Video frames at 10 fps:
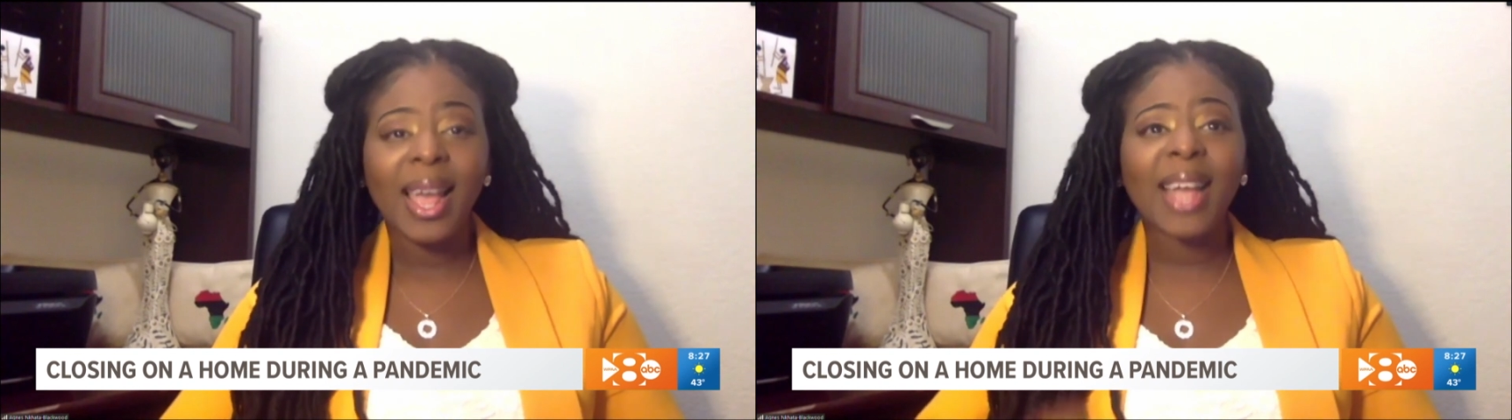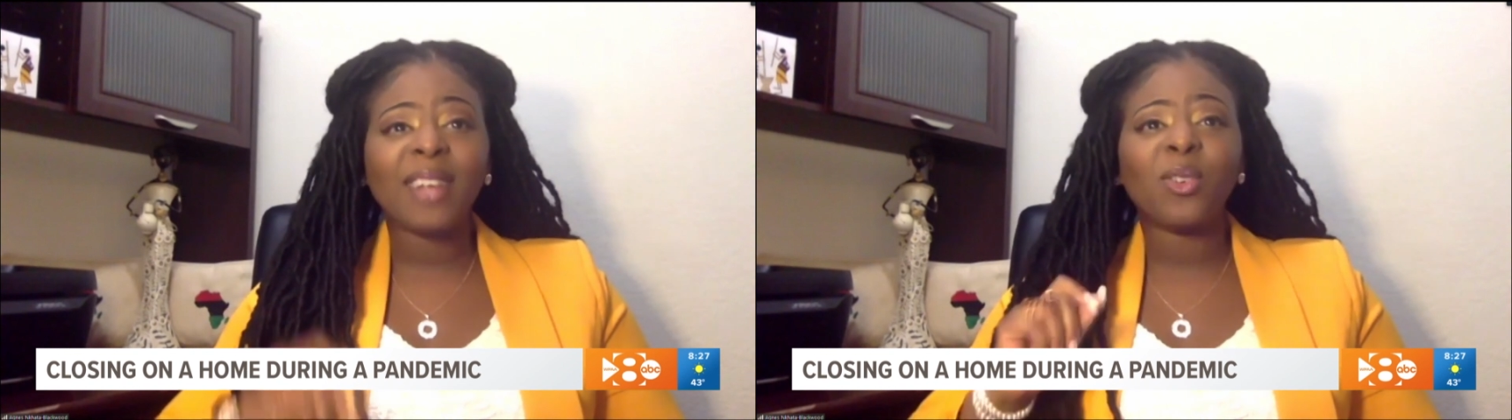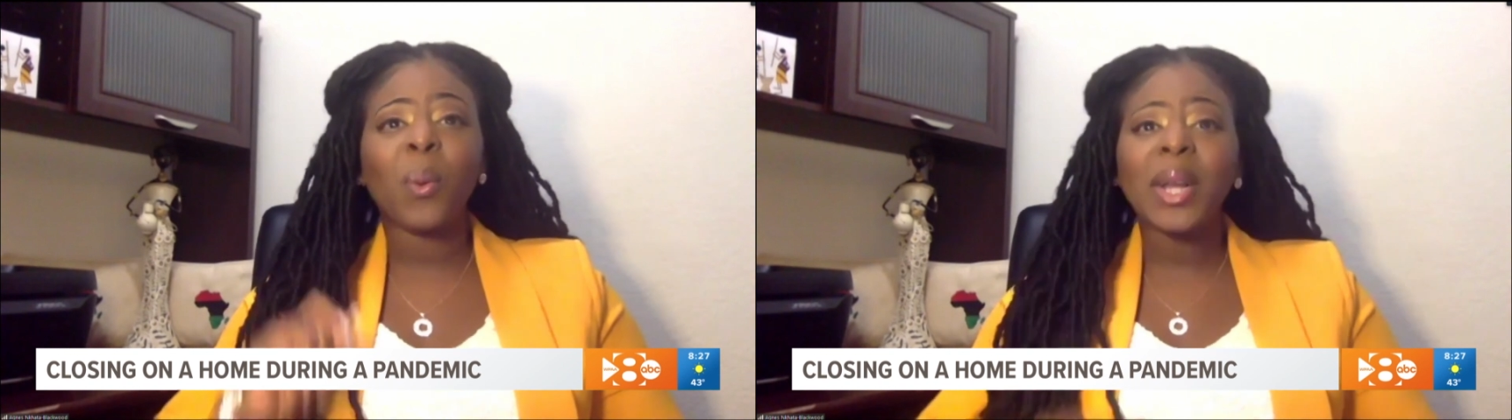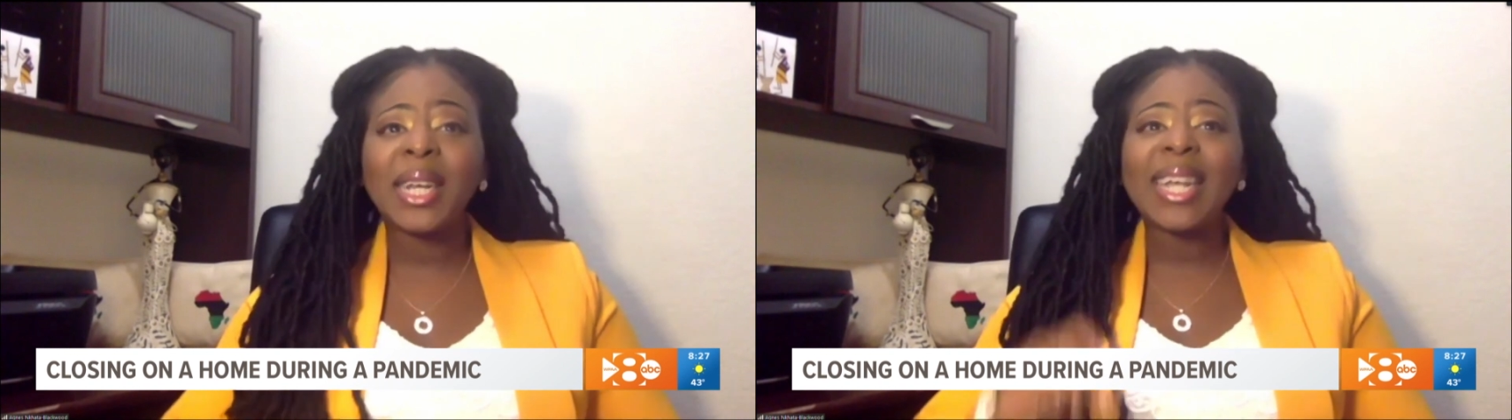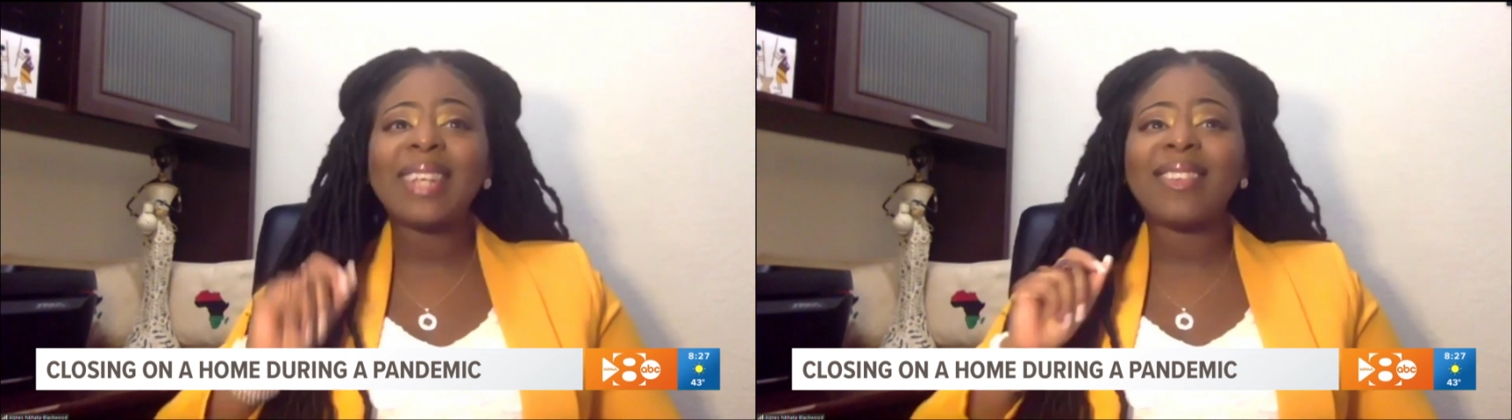and
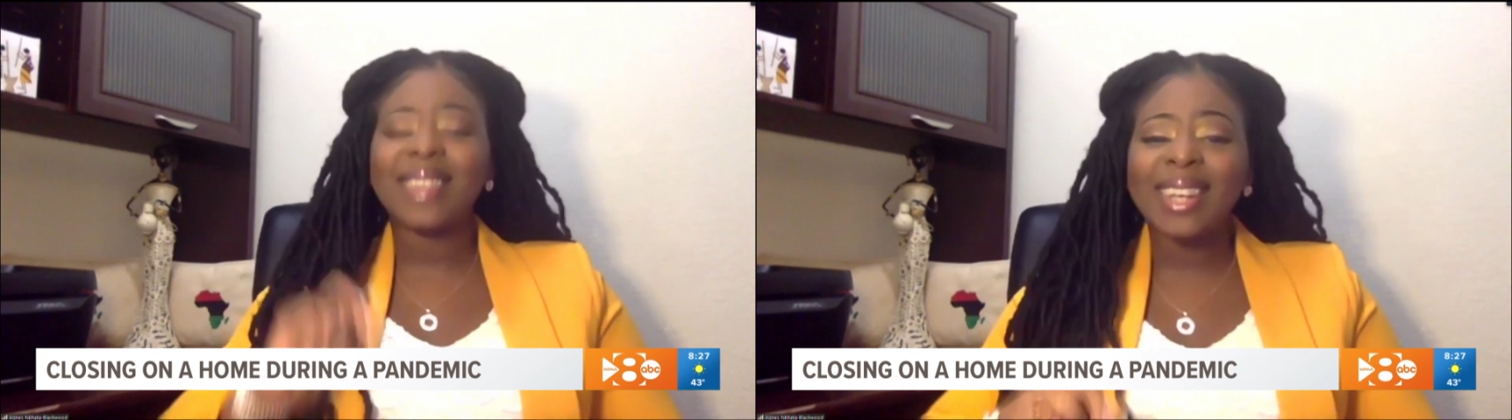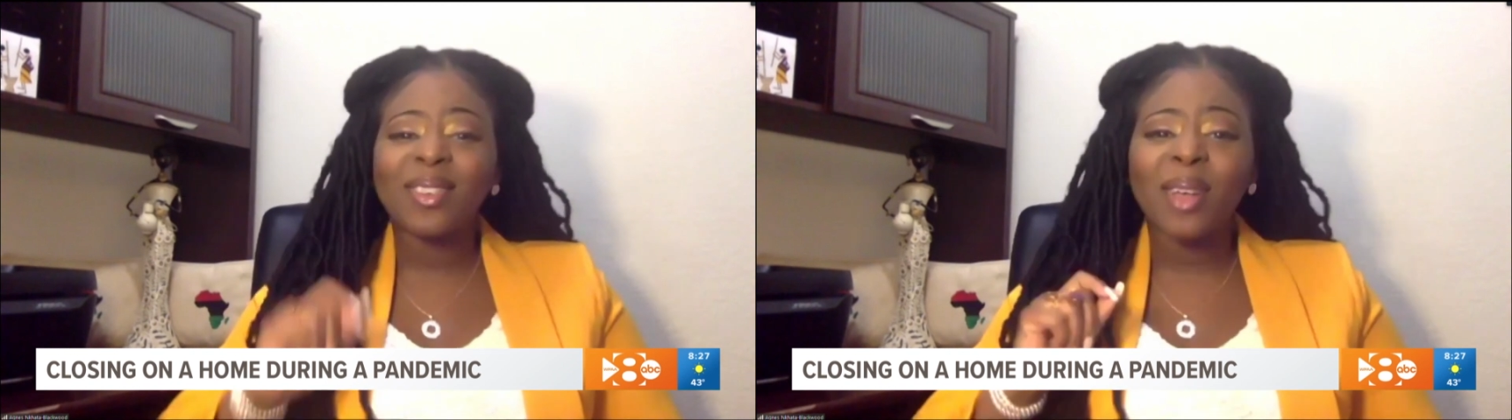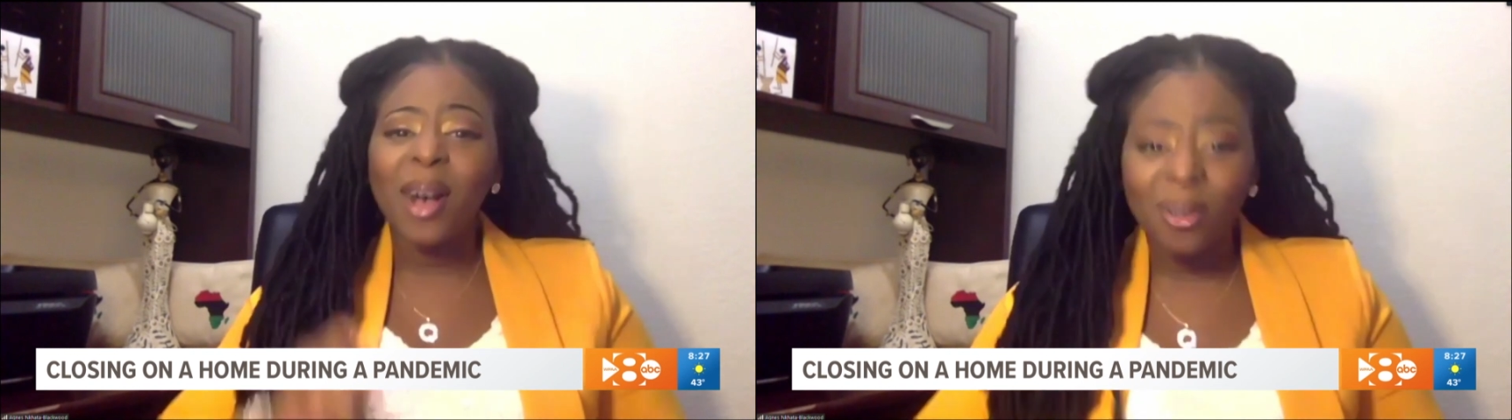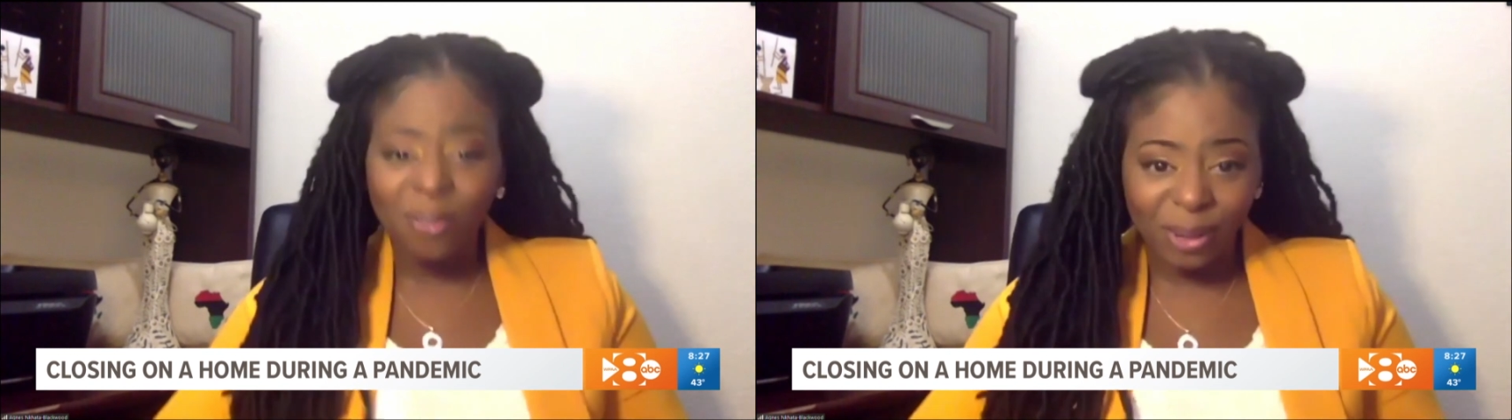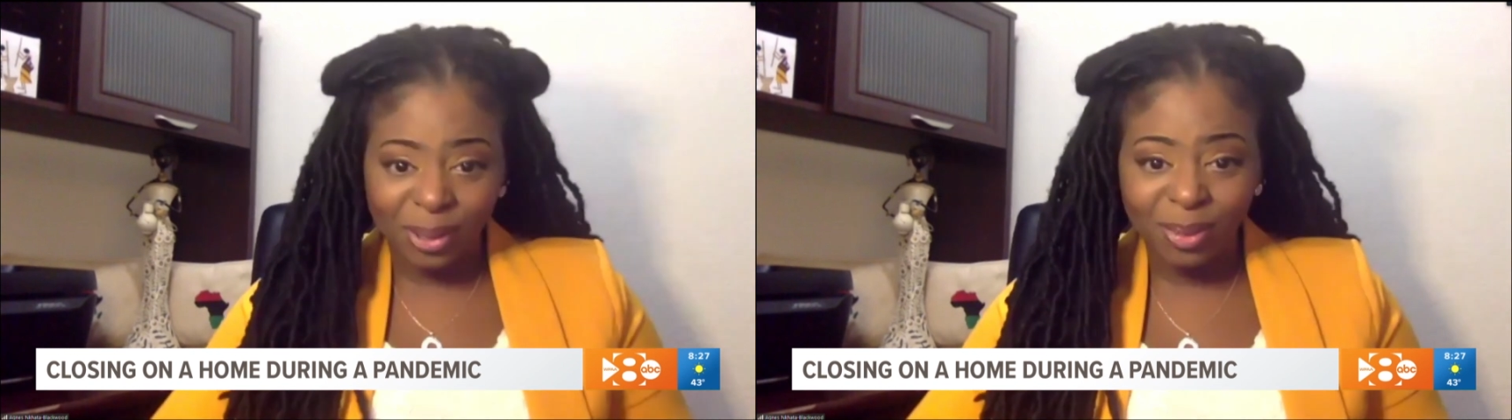26
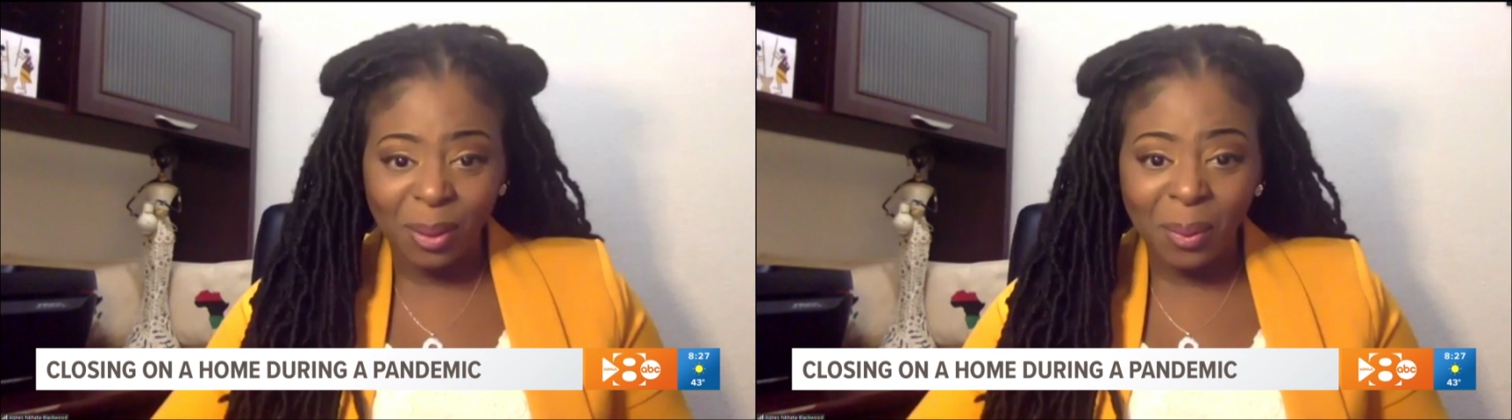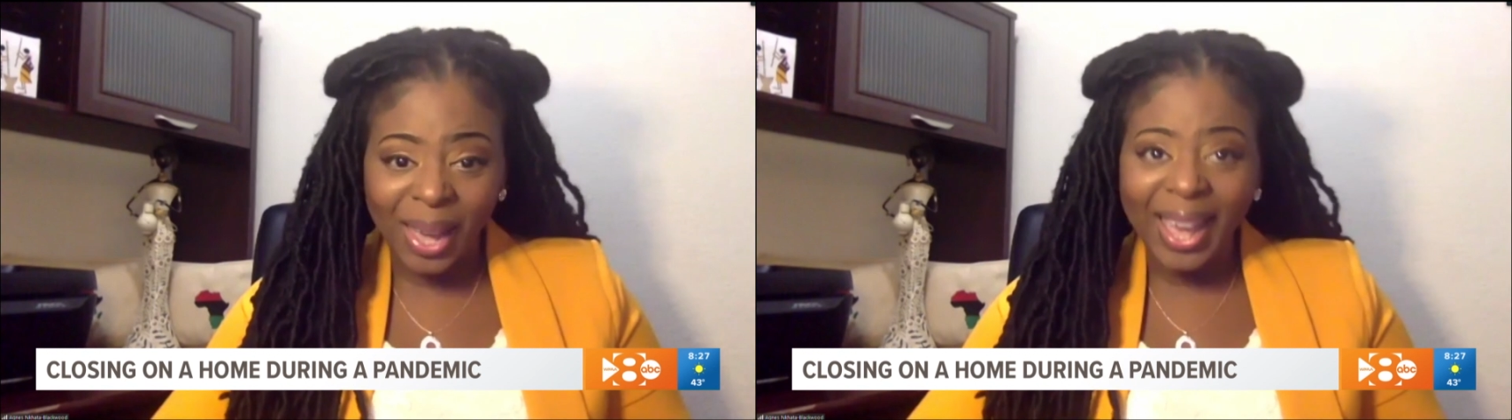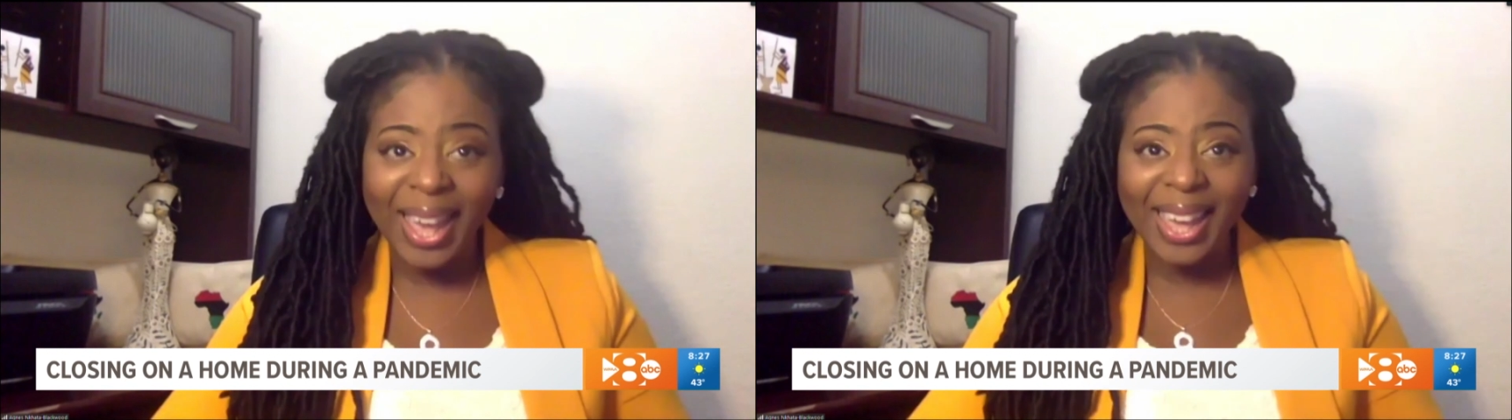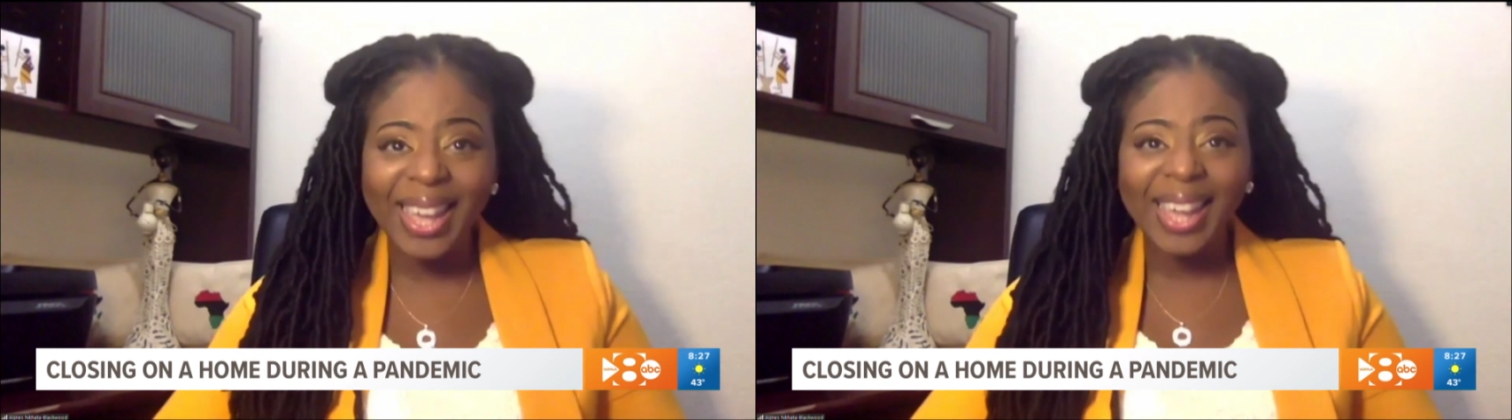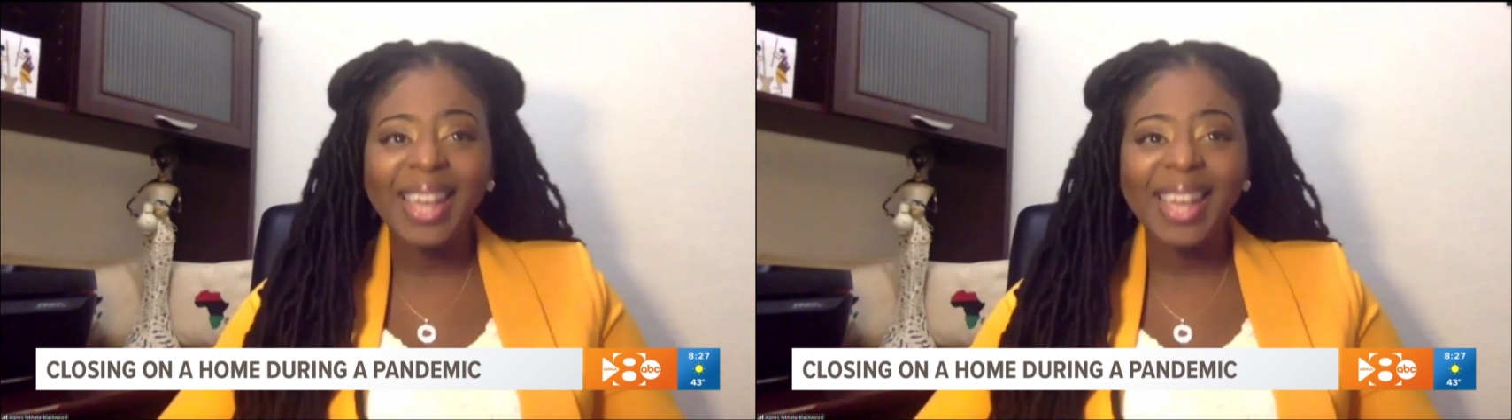offers, okay?